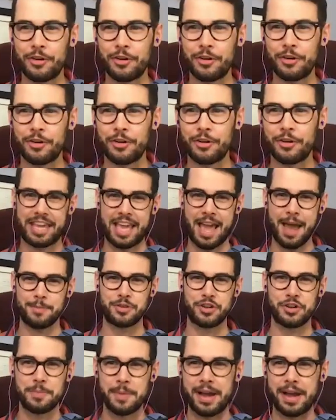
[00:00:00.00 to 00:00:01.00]
the one that
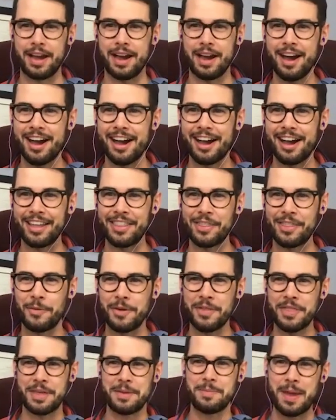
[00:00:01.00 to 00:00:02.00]
captured my eye and the one
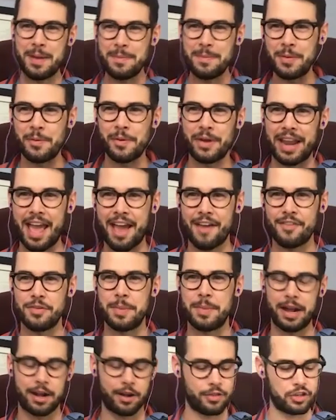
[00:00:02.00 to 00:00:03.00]
that made me want to have you
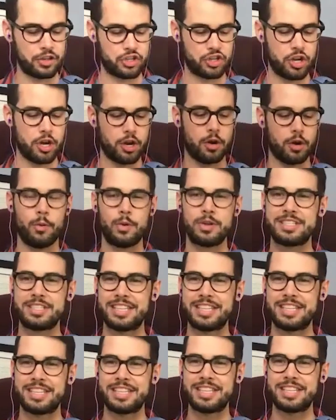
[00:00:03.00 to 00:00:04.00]
back on the show, was
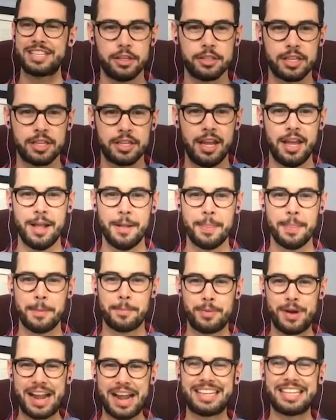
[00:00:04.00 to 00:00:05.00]
entitled
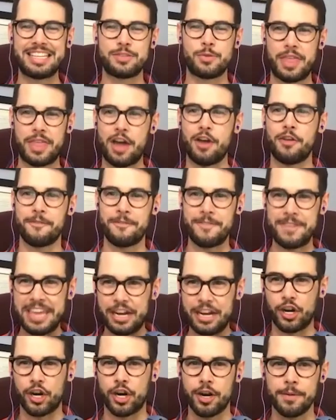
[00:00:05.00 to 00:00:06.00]
Practice Without
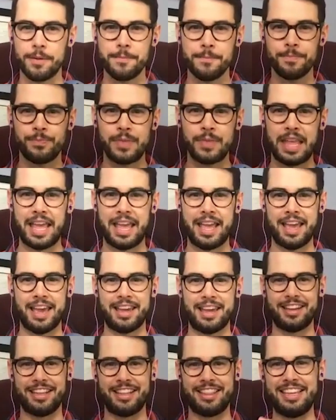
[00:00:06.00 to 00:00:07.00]
Fear.
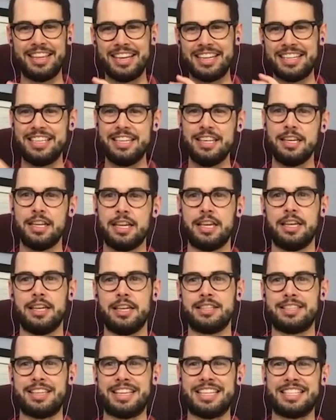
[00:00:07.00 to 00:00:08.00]
And the idea
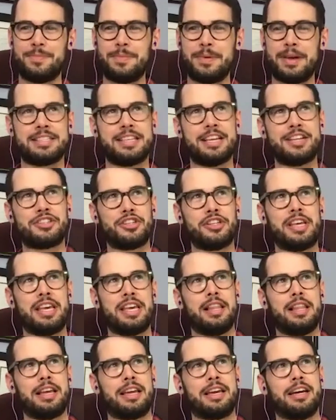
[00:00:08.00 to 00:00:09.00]
is it's essentially
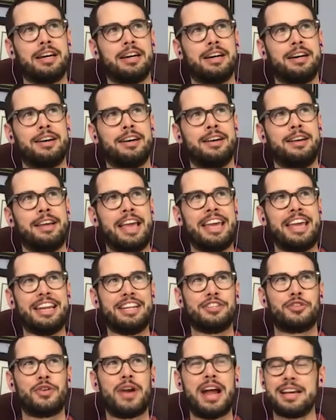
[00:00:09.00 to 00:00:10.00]
like an
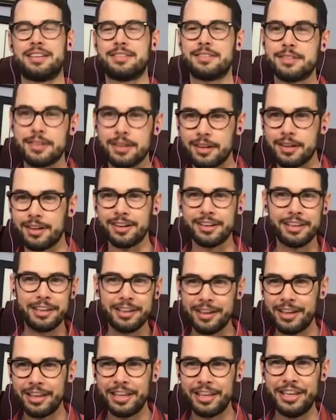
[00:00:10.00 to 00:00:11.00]
address to
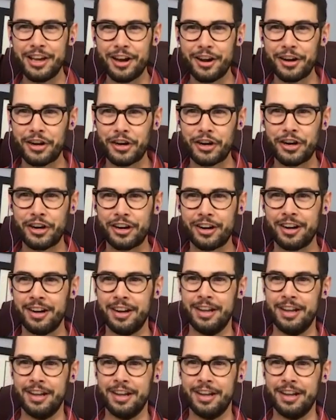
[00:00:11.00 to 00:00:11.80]
younger